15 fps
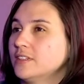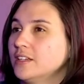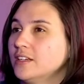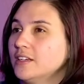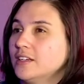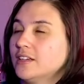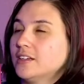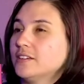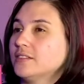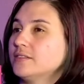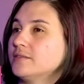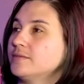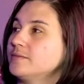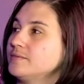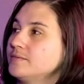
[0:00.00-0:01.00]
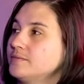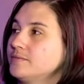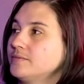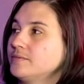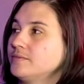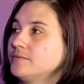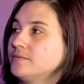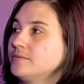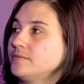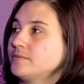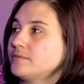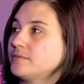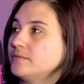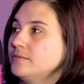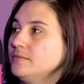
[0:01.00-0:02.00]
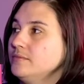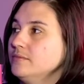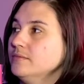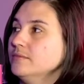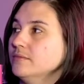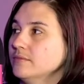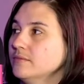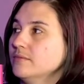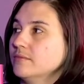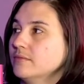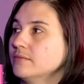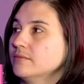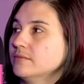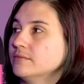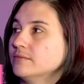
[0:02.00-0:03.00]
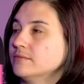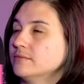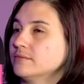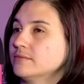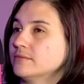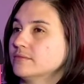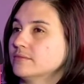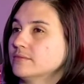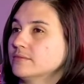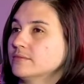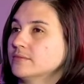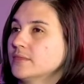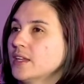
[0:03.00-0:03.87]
(not speaking)